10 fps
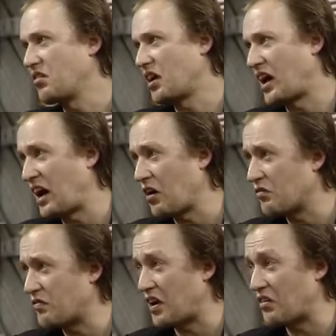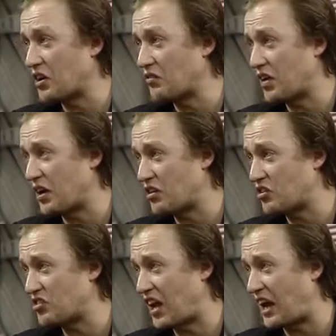How very, very
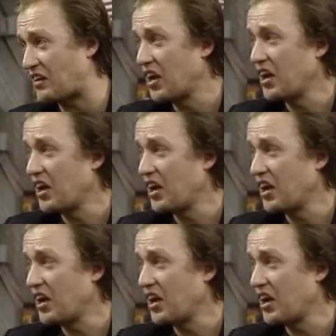sad.